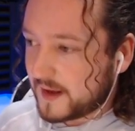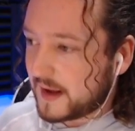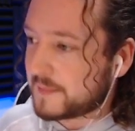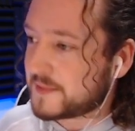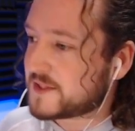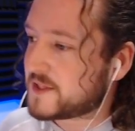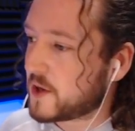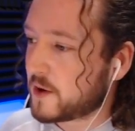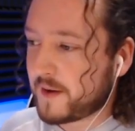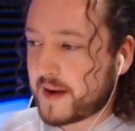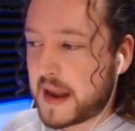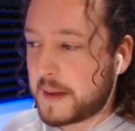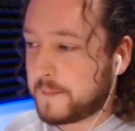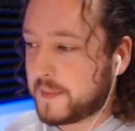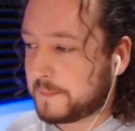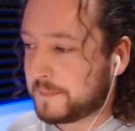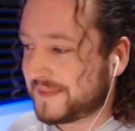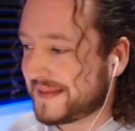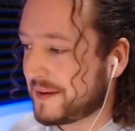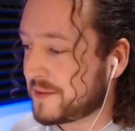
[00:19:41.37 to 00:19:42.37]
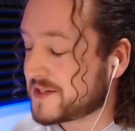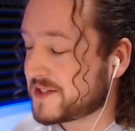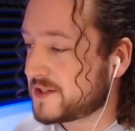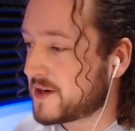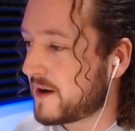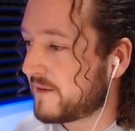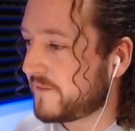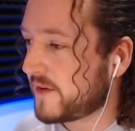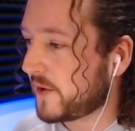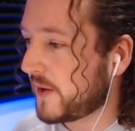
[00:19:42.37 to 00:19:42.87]
I'm sorry, Epic, but that was
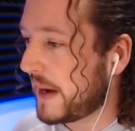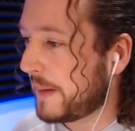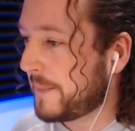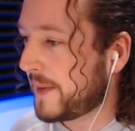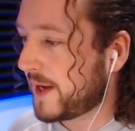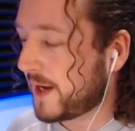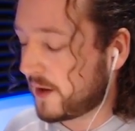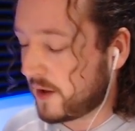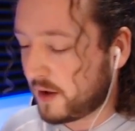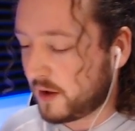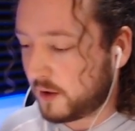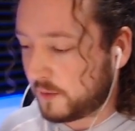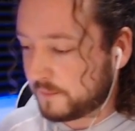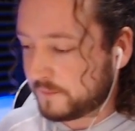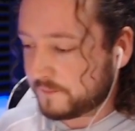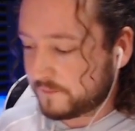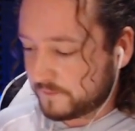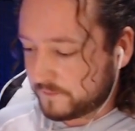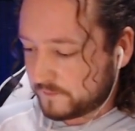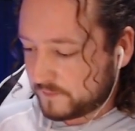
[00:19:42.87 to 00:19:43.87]
not very epic at all.